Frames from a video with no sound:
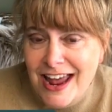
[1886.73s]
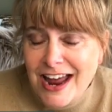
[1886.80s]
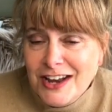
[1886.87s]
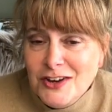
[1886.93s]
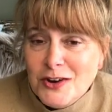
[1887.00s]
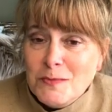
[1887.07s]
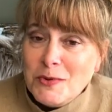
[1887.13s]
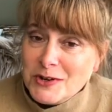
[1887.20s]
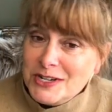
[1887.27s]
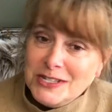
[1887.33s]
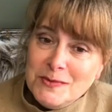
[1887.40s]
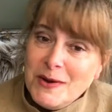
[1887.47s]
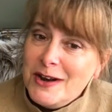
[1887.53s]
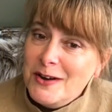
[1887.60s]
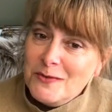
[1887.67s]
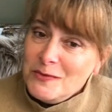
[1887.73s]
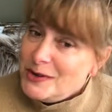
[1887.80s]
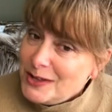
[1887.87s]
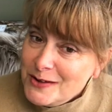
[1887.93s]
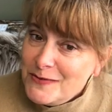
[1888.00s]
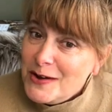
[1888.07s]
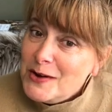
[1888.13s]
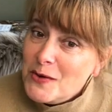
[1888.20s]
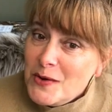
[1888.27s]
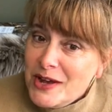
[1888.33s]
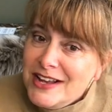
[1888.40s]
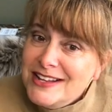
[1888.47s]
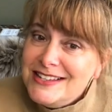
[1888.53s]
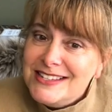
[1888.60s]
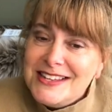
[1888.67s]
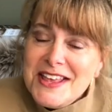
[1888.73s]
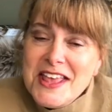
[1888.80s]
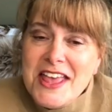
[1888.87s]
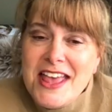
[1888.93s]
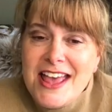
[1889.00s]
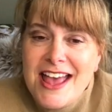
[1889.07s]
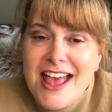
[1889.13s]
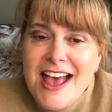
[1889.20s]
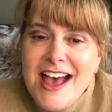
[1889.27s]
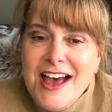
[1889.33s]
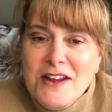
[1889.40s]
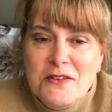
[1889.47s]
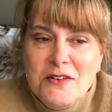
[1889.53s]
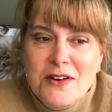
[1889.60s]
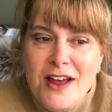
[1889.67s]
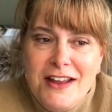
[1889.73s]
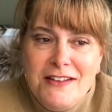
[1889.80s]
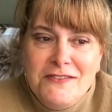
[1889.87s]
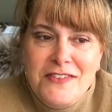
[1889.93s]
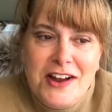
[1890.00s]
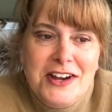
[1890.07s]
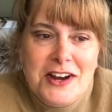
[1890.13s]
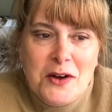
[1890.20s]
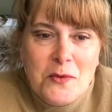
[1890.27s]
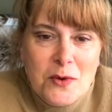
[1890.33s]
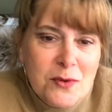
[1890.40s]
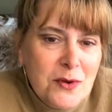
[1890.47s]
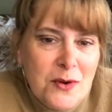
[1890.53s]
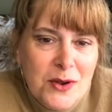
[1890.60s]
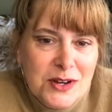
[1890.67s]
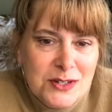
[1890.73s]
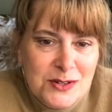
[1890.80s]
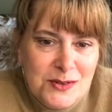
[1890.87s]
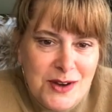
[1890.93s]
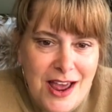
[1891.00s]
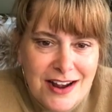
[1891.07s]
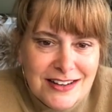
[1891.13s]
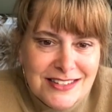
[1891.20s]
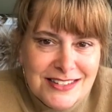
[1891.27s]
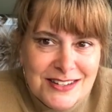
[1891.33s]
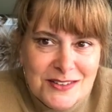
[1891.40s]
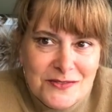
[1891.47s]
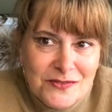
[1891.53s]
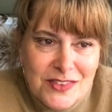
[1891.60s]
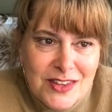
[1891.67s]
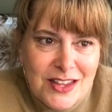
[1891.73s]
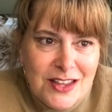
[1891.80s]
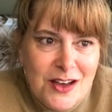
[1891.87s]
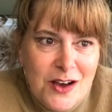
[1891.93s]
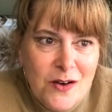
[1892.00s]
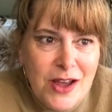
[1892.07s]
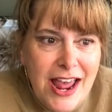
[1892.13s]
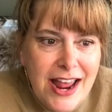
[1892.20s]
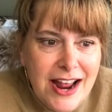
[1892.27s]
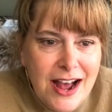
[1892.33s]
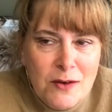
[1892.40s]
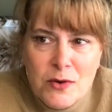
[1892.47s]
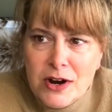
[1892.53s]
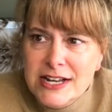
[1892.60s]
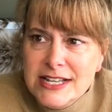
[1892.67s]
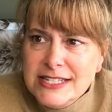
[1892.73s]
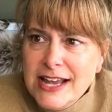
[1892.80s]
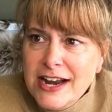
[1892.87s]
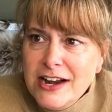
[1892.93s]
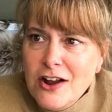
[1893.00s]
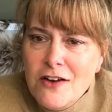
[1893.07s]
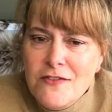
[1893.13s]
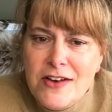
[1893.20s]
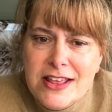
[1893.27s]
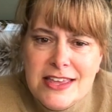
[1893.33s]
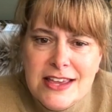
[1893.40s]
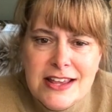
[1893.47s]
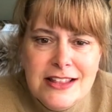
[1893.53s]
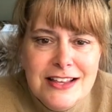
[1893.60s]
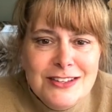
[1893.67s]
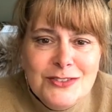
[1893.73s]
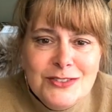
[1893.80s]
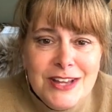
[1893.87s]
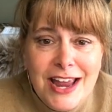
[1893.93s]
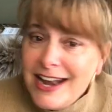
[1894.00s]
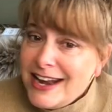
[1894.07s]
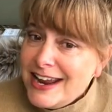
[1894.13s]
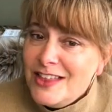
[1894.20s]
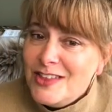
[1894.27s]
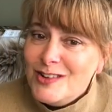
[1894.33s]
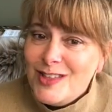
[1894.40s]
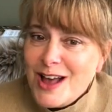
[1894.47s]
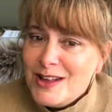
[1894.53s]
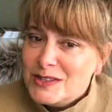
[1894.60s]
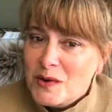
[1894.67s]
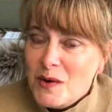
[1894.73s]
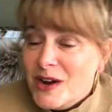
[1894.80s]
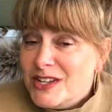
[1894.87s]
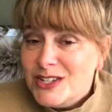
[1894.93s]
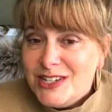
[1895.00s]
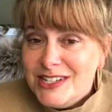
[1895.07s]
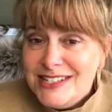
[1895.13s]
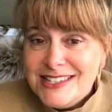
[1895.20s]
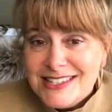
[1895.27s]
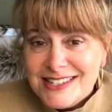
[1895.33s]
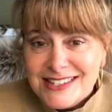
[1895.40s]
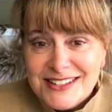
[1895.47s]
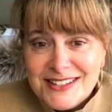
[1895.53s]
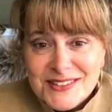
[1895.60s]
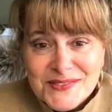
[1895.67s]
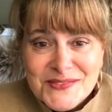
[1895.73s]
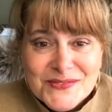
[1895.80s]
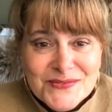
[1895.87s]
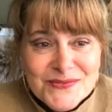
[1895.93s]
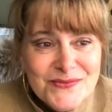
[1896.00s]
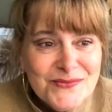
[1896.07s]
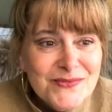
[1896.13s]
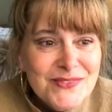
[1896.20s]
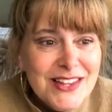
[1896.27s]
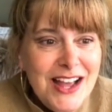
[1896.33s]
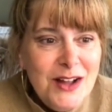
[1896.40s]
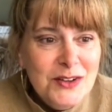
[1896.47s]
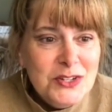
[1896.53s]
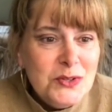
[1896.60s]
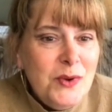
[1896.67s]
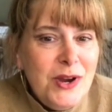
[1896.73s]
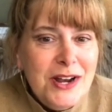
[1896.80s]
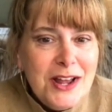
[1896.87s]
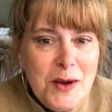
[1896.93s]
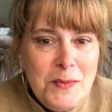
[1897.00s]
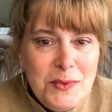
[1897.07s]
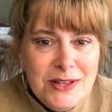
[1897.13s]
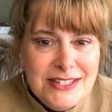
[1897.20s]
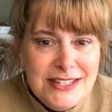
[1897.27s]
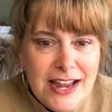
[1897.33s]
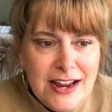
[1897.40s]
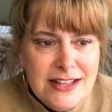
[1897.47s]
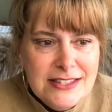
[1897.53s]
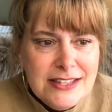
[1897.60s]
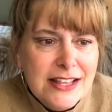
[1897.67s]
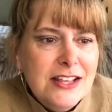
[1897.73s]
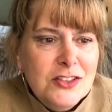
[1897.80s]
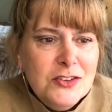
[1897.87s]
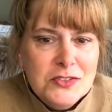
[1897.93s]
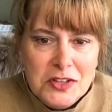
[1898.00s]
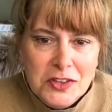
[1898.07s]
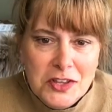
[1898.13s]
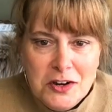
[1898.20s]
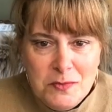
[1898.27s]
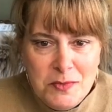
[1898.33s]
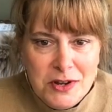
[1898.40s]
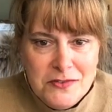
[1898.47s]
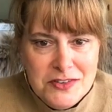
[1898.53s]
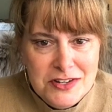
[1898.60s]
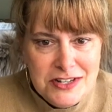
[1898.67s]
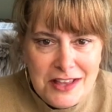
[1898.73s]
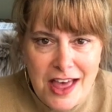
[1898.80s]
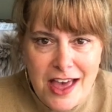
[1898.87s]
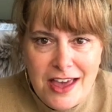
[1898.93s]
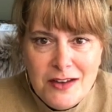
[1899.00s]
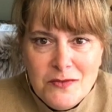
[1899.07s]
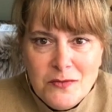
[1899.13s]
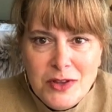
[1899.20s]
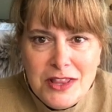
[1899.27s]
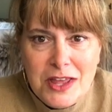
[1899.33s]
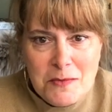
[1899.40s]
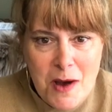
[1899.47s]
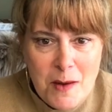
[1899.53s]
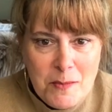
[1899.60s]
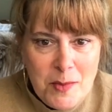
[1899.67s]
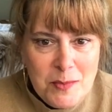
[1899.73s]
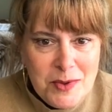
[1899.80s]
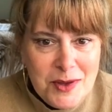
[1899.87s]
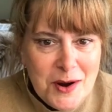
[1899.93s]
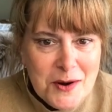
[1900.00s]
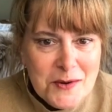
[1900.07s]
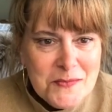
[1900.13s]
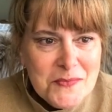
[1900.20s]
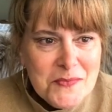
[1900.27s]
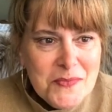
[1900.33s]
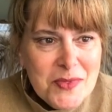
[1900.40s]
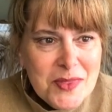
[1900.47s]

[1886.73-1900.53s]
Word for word: and you can participate in a really fun quiz and and find out where we're going to next. Okay, uh, we're going to sign off I think unless there's any other last questions. I'll just wait a couple of seconds. I think there's a little bit of a delay when they pop up here.